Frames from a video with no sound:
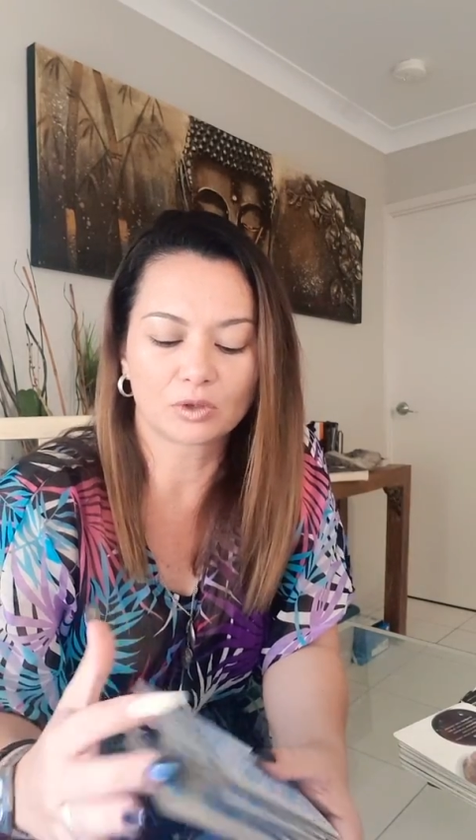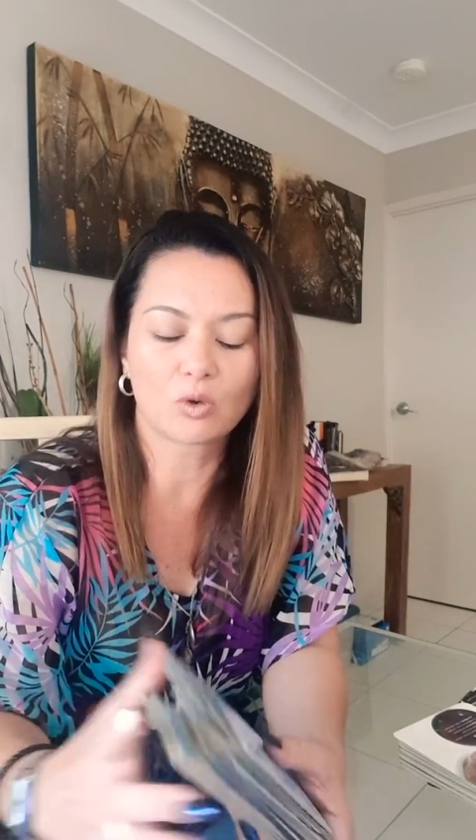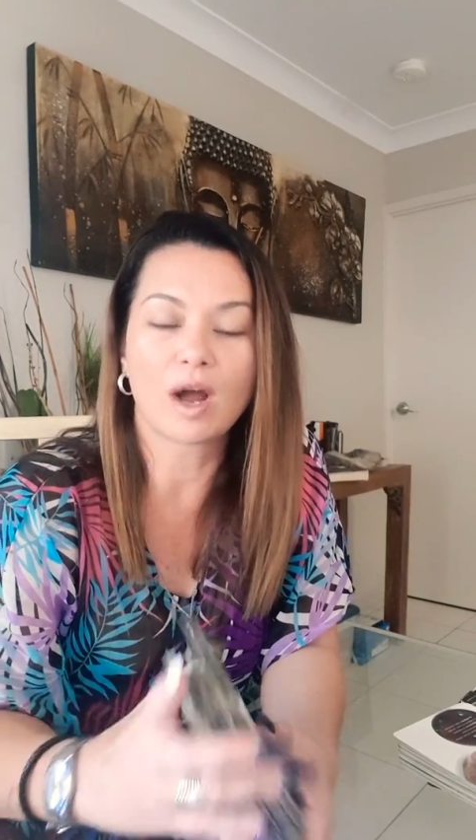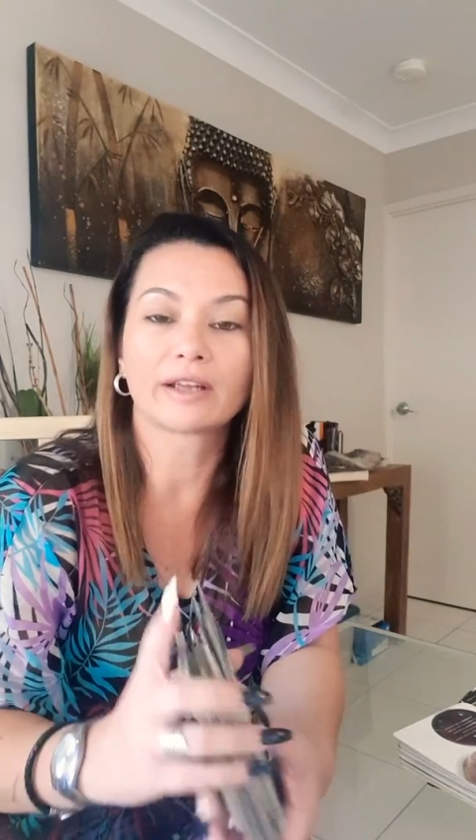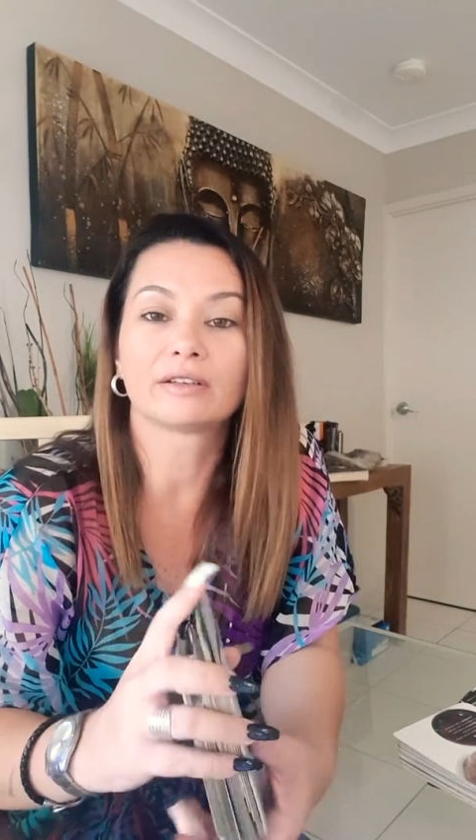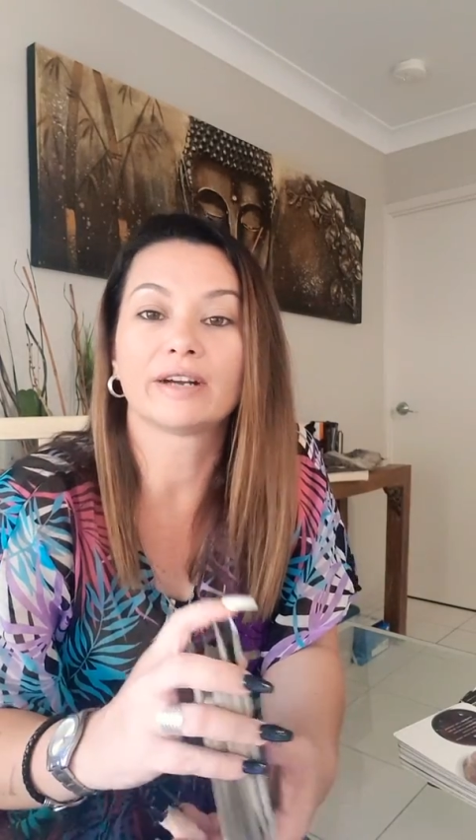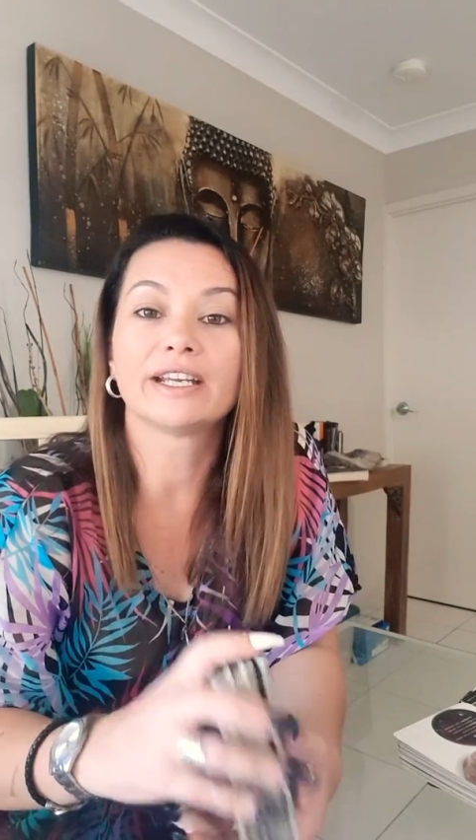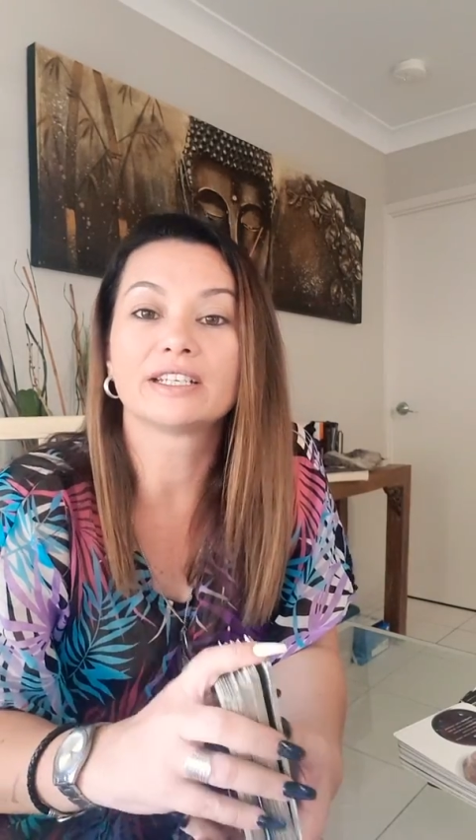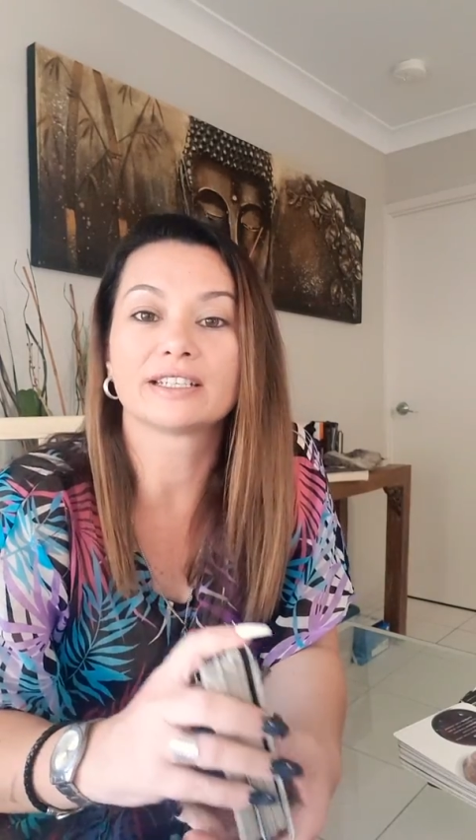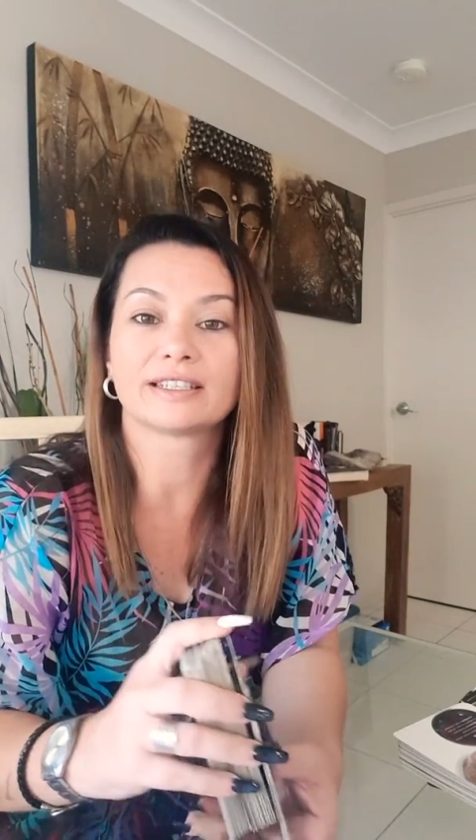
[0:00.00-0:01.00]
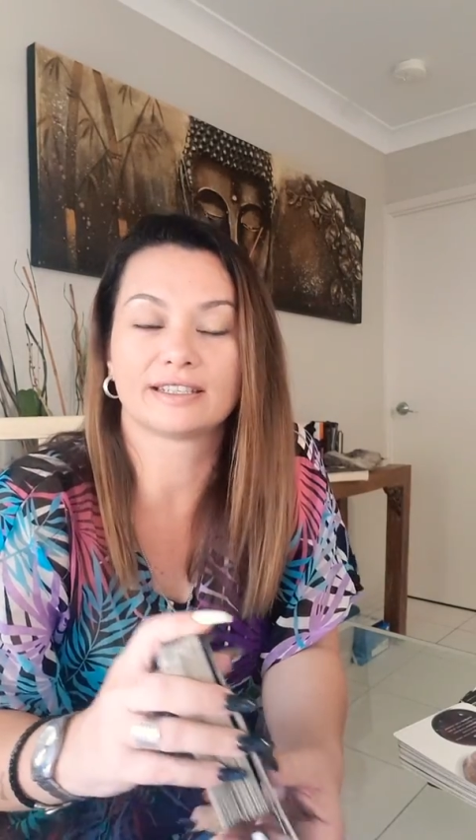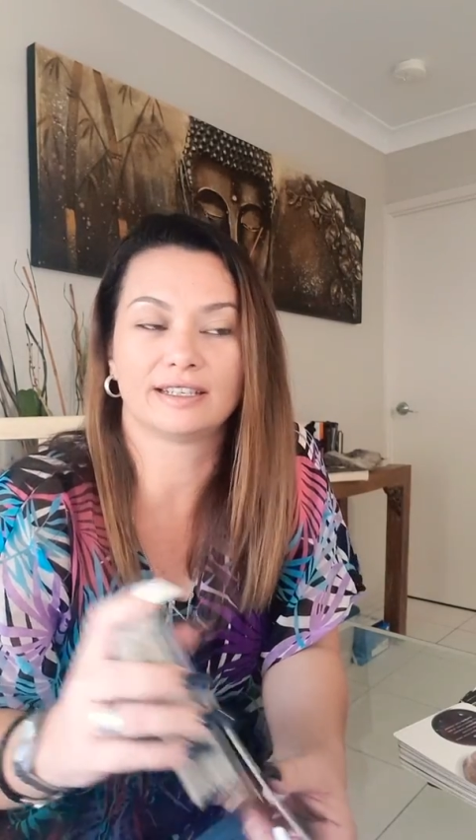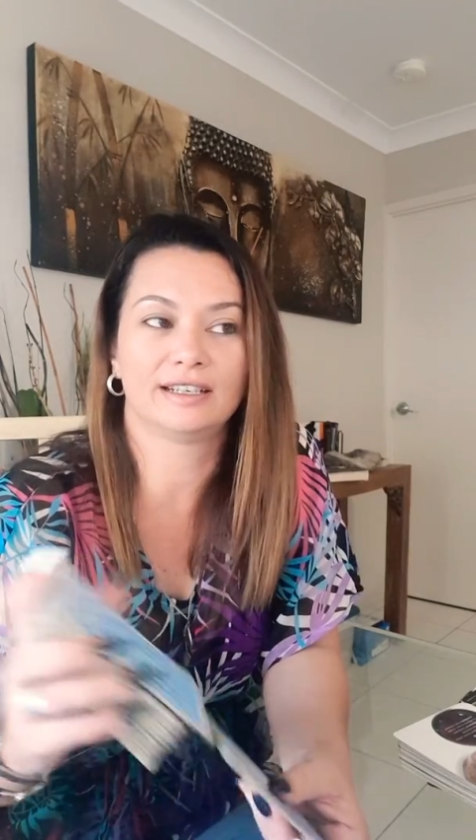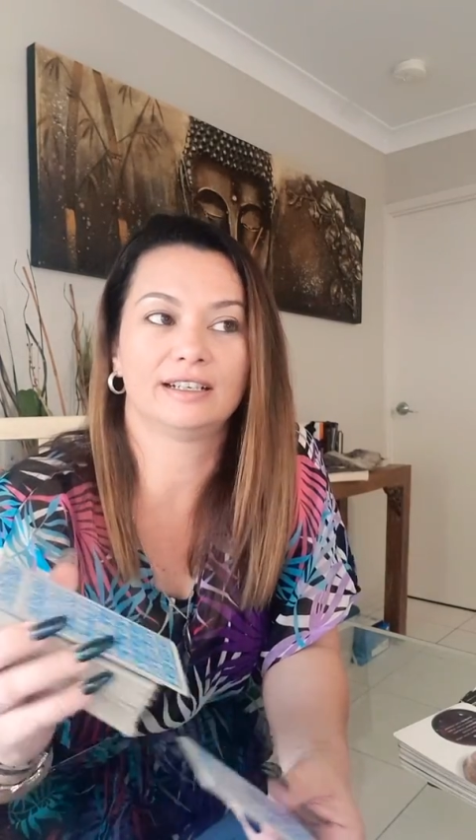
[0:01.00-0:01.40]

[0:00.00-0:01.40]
quite courageous.